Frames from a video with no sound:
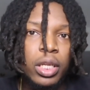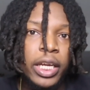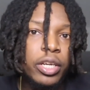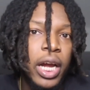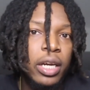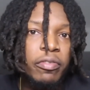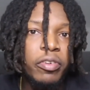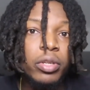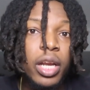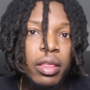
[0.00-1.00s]
Like, you're not gonna
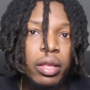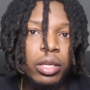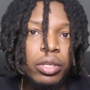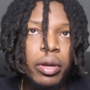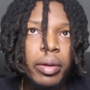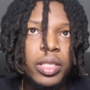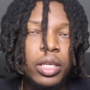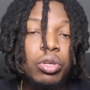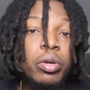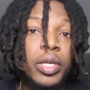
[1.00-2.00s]
feel nothing, you know what I'm
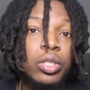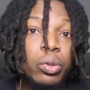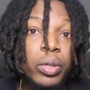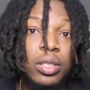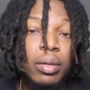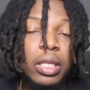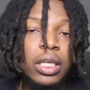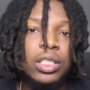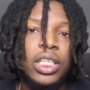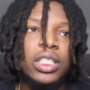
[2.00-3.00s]
saying? You could be doing something
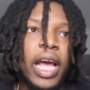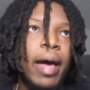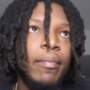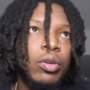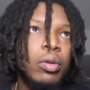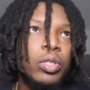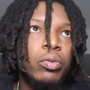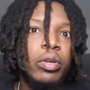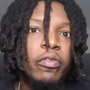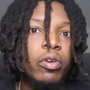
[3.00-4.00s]
to change a habit, you could be
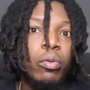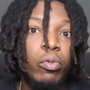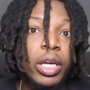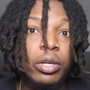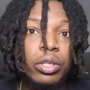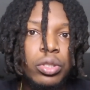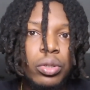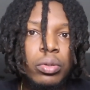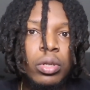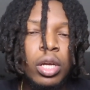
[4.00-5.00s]
doing it for a week or
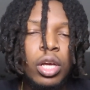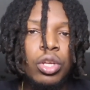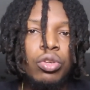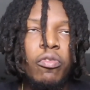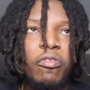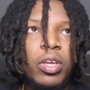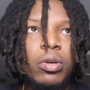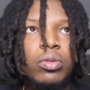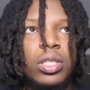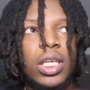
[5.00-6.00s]
two. You
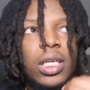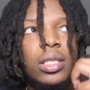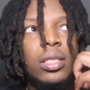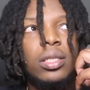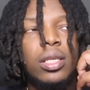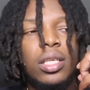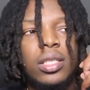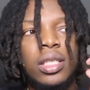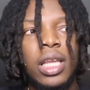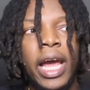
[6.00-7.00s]
feel these
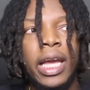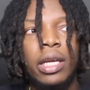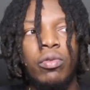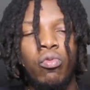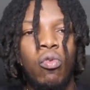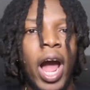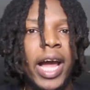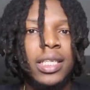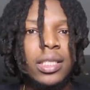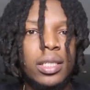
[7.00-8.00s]
slight
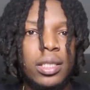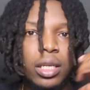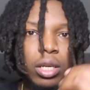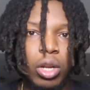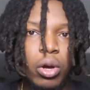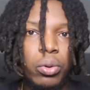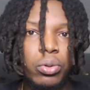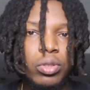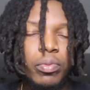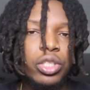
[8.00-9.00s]
rises and
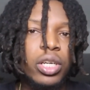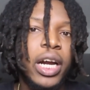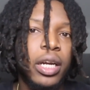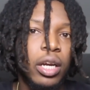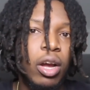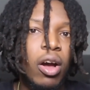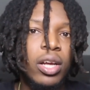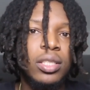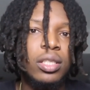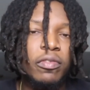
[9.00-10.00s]
lows, but you're not gonna
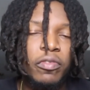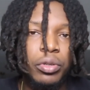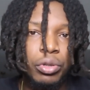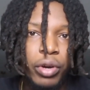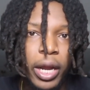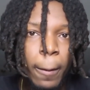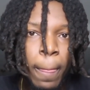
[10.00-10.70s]
constantly feel great.